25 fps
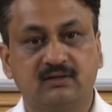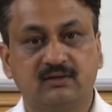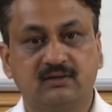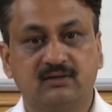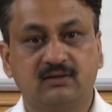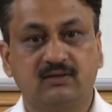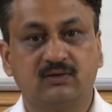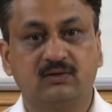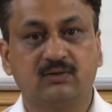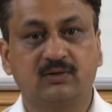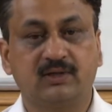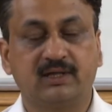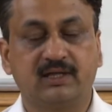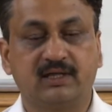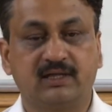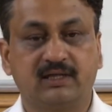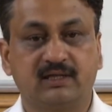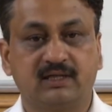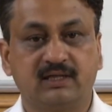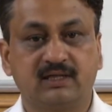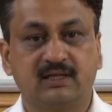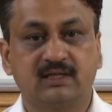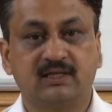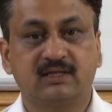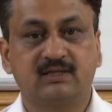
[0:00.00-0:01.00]
Okay.
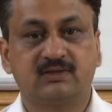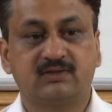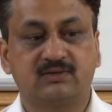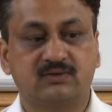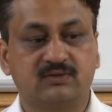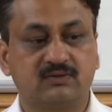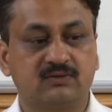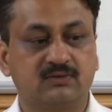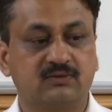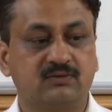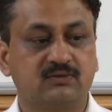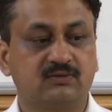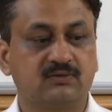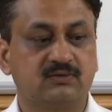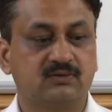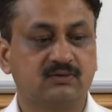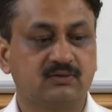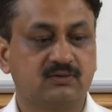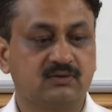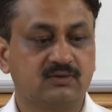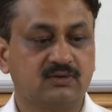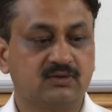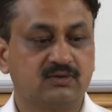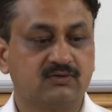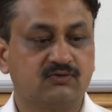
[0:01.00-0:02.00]
So,
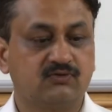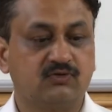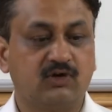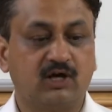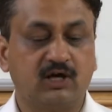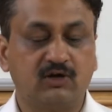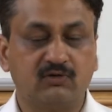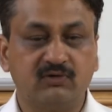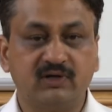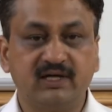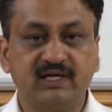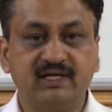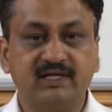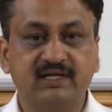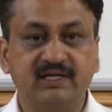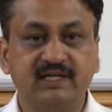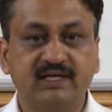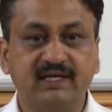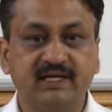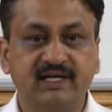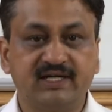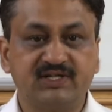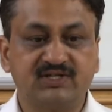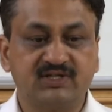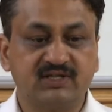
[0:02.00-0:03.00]
forward
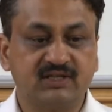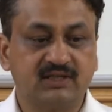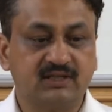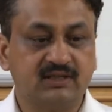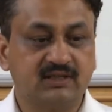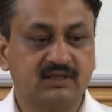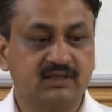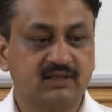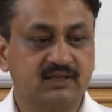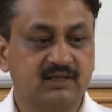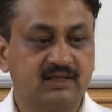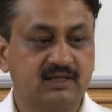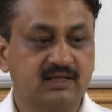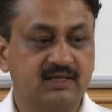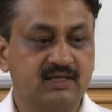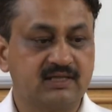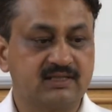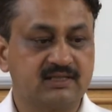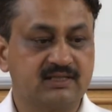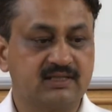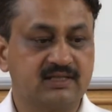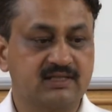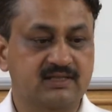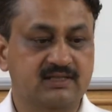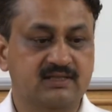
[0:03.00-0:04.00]
integration is
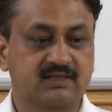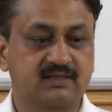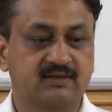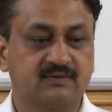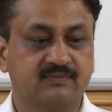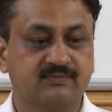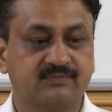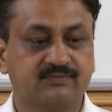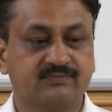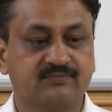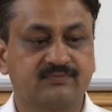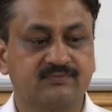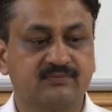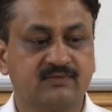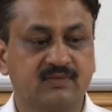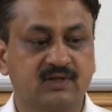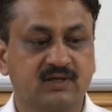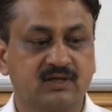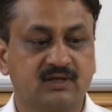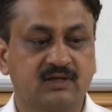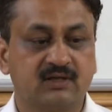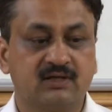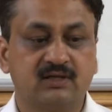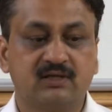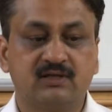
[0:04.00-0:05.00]
this.
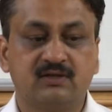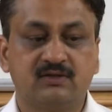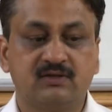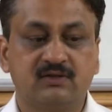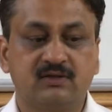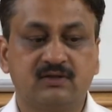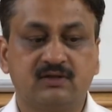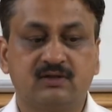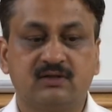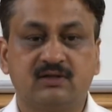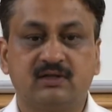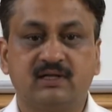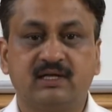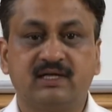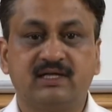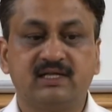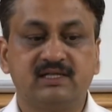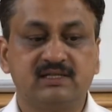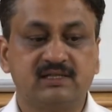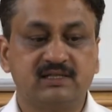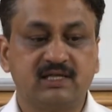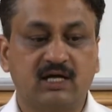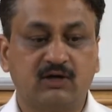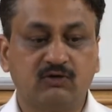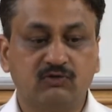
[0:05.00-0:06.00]
It is
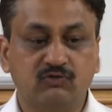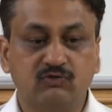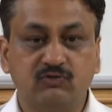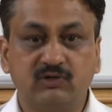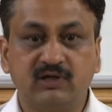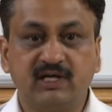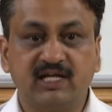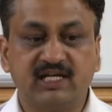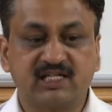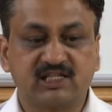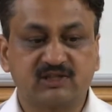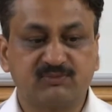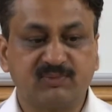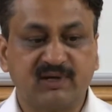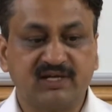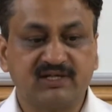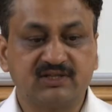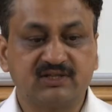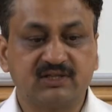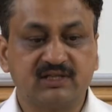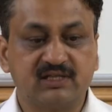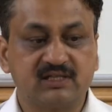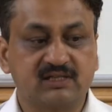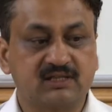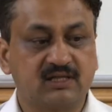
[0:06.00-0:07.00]
downward
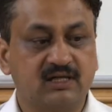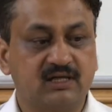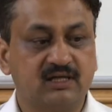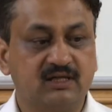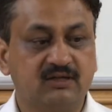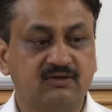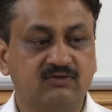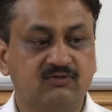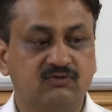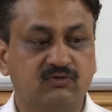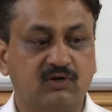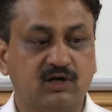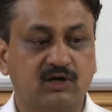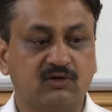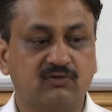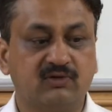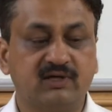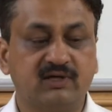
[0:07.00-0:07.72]
expansion is called forward